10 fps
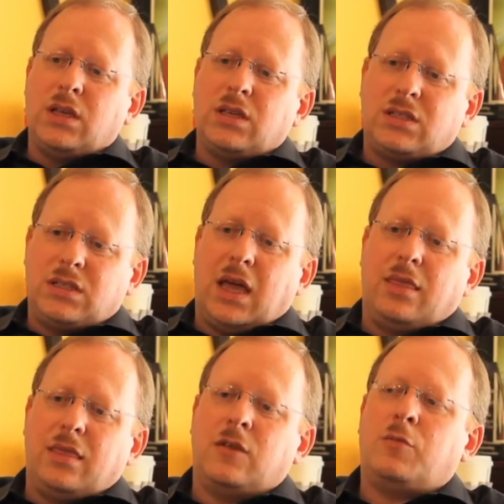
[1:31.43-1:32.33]

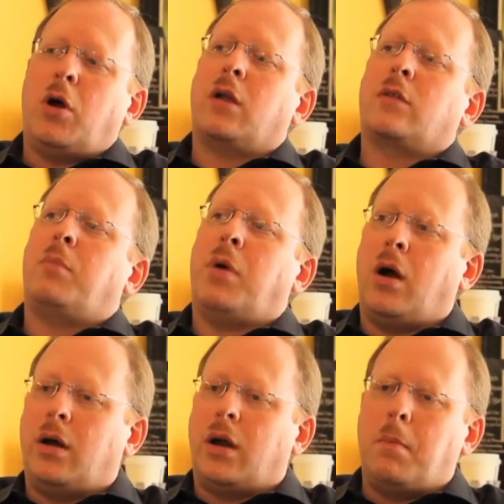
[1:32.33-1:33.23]
set this product
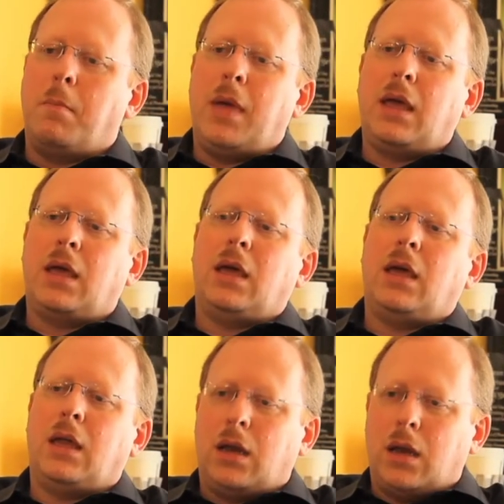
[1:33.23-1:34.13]
apart, make
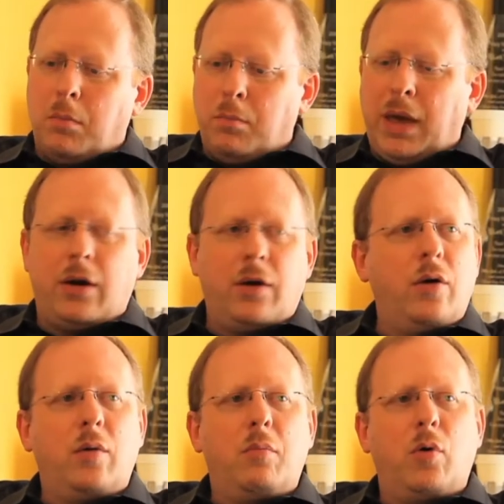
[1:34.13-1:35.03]
it
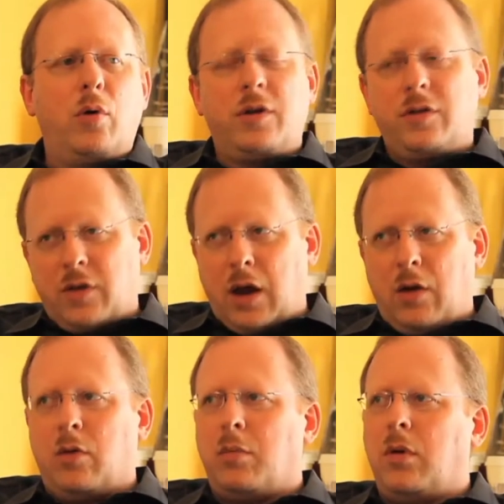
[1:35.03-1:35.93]
better, more
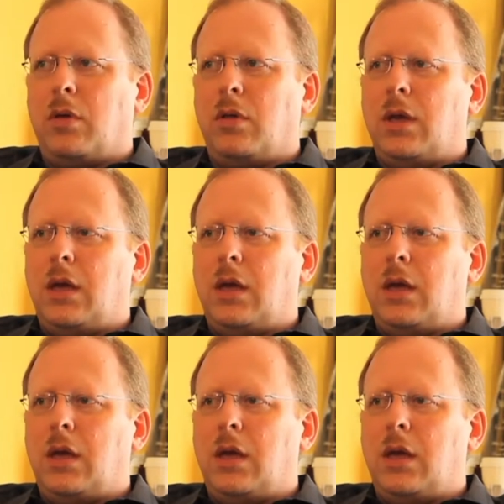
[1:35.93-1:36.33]
desirable,